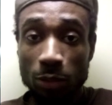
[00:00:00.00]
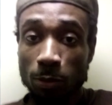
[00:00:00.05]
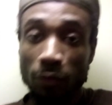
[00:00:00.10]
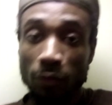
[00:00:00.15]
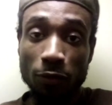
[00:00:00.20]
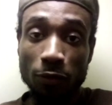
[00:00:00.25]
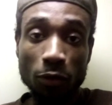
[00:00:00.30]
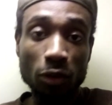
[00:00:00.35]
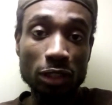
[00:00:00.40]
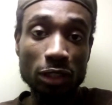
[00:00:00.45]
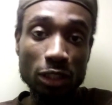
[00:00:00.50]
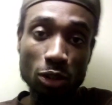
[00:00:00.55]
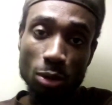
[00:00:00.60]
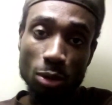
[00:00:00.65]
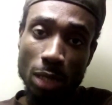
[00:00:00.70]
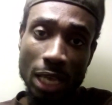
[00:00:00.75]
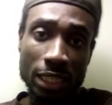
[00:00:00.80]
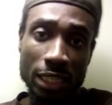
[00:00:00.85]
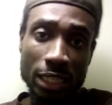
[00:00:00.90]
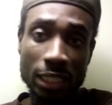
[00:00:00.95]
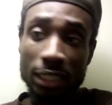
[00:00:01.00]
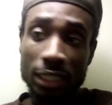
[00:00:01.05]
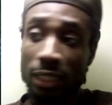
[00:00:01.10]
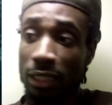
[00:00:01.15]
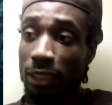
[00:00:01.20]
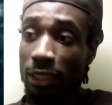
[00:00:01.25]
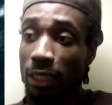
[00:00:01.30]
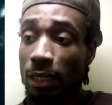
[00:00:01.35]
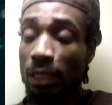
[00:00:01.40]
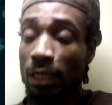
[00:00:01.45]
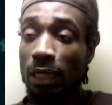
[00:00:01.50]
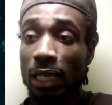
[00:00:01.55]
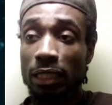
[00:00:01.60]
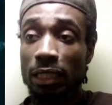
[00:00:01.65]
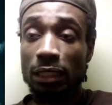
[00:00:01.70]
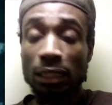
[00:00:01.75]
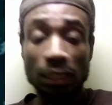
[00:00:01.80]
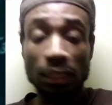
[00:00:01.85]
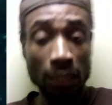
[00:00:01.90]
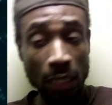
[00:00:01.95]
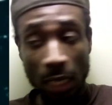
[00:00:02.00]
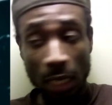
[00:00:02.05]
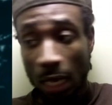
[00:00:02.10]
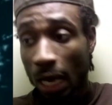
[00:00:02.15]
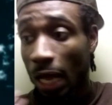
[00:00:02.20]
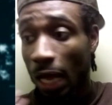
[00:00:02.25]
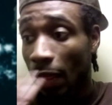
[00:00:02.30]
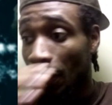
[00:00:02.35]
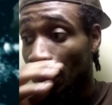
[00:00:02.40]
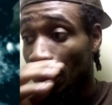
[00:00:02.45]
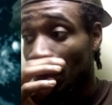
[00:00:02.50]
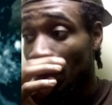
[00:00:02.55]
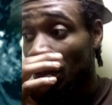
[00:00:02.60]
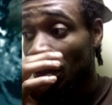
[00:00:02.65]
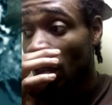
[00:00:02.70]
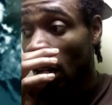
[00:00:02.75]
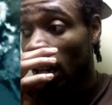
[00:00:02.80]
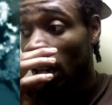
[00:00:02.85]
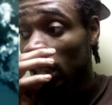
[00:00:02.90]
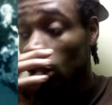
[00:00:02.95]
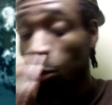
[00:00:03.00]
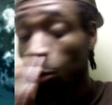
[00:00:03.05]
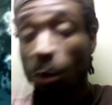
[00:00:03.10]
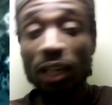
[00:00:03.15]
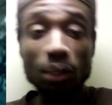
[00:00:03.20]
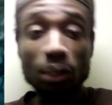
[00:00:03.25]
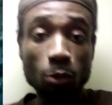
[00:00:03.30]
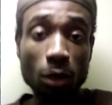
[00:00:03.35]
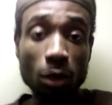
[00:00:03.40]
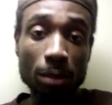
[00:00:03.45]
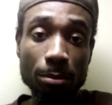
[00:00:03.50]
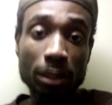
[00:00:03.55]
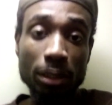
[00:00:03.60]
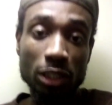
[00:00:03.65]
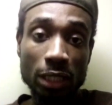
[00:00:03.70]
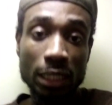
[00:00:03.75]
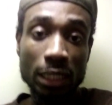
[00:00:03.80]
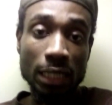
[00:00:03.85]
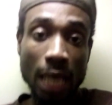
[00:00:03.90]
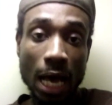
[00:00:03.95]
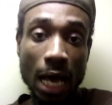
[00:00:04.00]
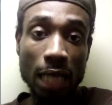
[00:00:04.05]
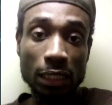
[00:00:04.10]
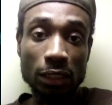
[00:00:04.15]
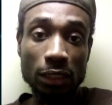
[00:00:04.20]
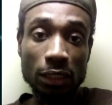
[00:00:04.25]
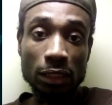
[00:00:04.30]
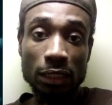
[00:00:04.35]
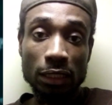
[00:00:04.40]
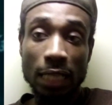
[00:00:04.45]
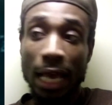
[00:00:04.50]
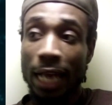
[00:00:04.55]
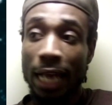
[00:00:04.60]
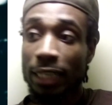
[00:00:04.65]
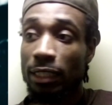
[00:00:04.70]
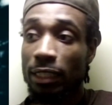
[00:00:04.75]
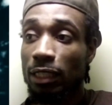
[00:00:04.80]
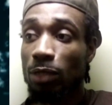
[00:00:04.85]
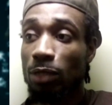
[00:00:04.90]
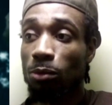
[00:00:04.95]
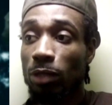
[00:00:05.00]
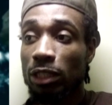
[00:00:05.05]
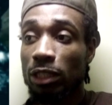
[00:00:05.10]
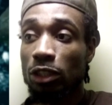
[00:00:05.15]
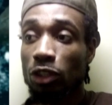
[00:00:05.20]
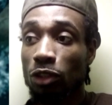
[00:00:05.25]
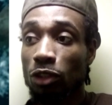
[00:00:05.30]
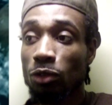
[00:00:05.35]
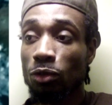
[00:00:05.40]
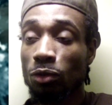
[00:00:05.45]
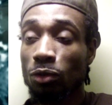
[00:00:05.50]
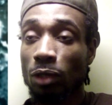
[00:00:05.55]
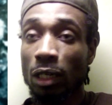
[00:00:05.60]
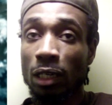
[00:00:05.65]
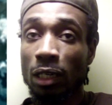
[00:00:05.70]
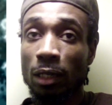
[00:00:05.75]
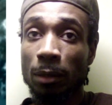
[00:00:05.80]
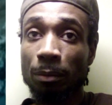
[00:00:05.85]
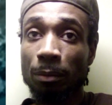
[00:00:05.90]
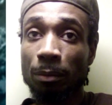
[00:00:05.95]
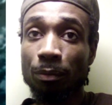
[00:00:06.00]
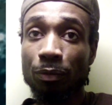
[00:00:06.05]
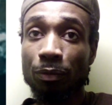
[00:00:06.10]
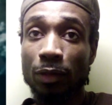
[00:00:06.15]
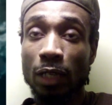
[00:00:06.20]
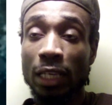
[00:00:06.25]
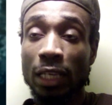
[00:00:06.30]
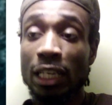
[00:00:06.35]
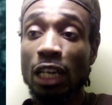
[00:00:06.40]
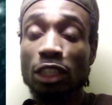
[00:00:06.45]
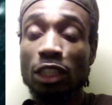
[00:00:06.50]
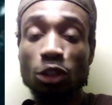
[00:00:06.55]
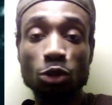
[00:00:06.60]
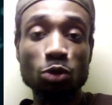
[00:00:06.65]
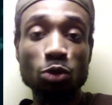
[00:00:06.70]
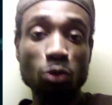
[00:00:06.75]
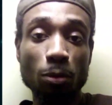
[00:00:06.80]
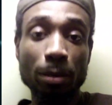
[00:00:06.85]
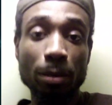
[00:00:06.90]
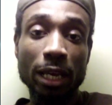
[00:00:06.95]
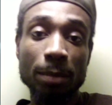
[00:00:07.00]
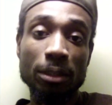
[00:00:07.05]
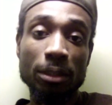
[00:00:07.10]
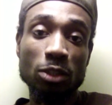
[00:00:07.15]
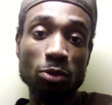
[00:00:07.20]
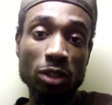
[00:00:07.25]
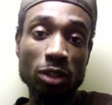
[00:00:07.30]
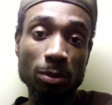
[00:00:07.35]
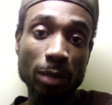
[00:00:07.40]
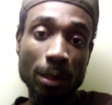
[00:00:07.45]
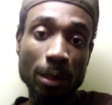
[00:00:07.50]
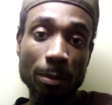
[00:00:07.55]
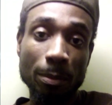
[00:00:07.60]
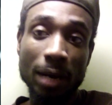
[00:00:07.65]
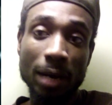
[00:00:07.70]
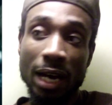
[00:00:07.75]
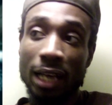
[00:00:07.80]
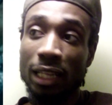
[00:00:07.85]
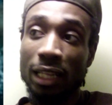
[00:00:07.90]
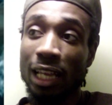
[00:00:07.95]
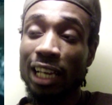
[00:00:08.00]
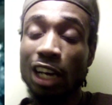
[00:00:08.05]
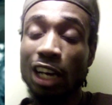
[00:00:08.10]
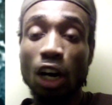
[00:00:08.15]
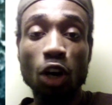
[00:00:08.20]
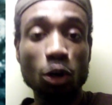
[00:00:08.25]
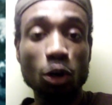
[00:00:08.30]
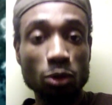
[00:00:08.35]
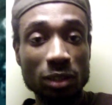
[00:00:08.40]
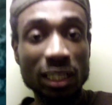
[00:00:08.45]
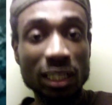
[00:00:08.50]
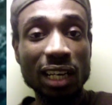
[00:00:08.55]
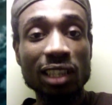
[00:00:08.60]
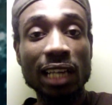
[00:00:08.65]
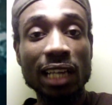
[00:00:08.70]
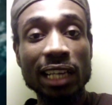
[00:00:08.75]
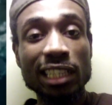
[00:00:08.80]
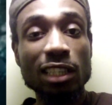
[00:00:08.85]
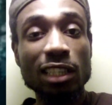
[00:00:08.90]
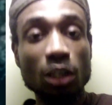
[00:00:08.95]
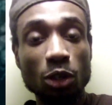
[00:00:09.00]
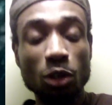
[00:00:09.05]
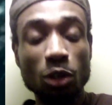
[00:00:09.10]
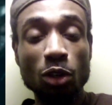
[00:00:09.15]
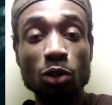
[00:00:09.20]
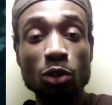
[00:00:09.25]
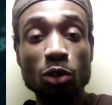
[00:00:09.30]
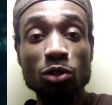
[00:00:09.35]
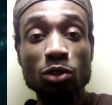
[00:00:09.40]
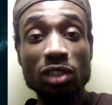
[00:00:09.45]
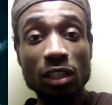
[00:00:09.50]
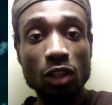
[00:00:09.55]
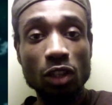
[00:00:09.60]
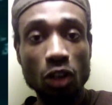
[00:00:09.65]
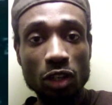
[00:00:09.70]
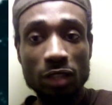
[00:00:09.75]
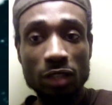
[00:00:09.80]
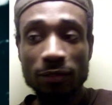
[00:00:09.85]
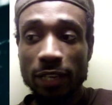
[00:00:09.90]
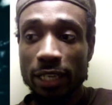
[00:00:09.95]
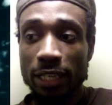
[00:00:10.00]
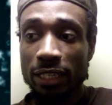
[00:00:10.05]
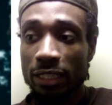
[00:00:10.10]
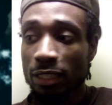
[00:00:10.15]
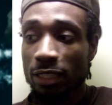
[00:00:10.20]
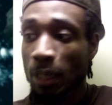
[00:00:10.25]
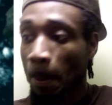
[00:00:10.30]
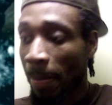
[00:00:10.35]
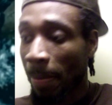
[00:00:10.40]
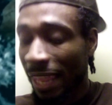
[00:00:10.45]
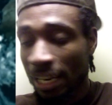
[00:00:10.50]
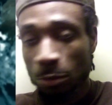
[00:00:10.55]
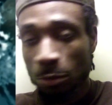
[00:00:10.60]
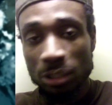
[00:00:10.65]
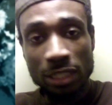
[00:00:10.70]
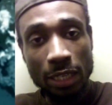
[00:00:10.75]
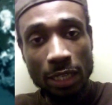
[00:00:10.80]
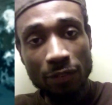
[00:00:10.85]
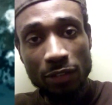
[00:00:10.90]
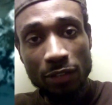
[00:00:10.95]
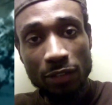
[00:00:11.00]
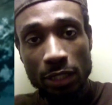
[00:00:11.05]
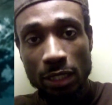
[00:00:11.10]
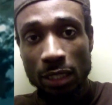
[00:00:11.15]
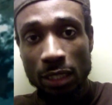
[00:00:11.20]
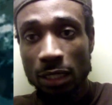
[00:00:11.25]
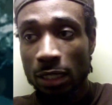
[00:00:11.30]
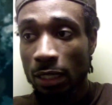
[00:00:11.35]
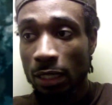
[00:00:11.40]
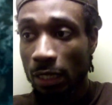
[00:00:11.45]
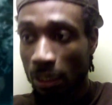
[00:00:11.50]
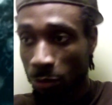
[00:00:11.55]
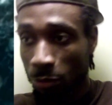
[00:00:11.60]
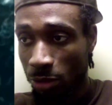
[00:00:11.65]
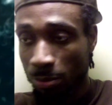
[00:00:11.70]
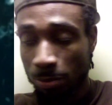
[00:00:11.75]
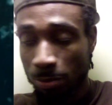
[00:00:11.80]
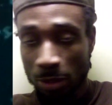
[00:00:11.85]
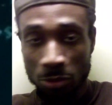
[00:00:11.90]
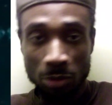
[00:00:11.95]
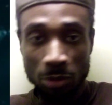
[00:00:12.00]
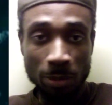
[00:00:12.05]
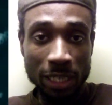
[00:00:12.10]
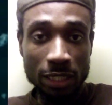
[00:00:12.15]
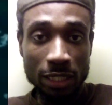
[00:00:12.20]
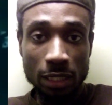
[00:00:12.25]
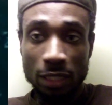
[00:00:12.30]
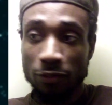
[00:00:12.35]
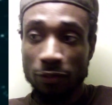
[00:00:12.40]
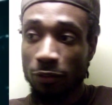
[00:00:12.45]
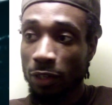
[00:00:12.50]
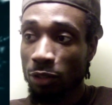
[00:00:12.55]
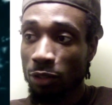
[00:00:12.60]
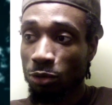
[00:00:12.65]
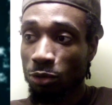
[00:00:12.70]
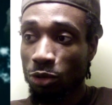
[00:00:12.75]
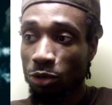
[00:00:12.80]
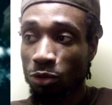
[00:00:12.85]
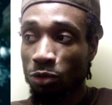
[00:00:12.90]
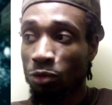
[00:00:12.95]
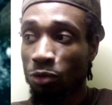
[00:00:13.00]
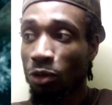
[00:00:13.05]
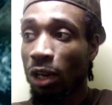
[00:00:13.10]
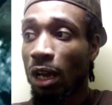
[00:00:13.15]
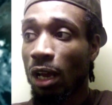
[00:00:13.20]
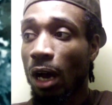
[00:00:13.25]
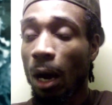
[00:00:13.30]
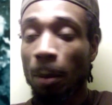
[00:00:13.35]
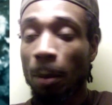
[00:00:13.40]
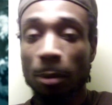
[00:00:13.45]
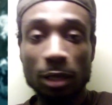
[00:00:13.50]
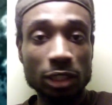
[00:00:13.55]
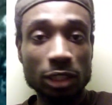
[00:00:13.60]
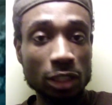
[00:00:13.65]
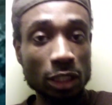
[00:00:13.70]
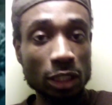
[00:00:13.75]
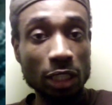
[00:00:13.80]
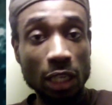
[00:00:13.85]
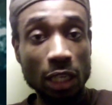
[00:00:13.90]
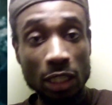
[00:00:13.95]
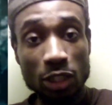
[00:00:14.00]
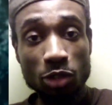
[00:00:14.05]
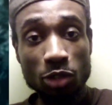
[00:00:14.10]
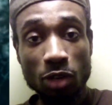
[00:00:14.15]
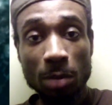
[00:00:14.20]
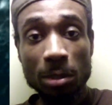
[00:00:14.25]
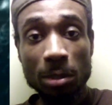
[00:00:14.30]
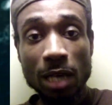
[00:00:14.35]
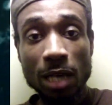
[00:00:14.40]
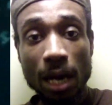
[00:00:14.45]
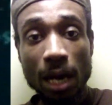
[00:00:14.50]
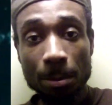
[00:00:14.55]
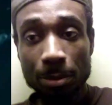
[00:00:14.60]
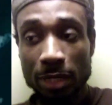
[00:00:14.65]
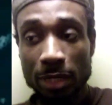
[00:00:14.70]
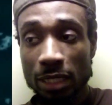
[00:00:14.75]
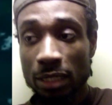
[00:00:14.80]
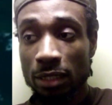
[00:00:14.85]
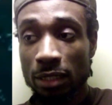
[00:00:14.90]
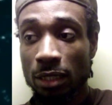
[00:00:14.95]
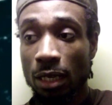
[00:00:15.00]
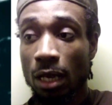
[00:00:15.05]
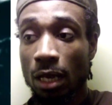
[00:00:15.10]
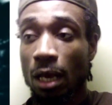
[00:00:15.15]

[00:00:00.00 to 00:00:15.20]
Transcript: before the 2016 election. $21 million that actually went to in unusual payments was spent by like a hotel that he co-owns in Las Vegas, and it was given to it was basically funneled through a bunch of Trump companies,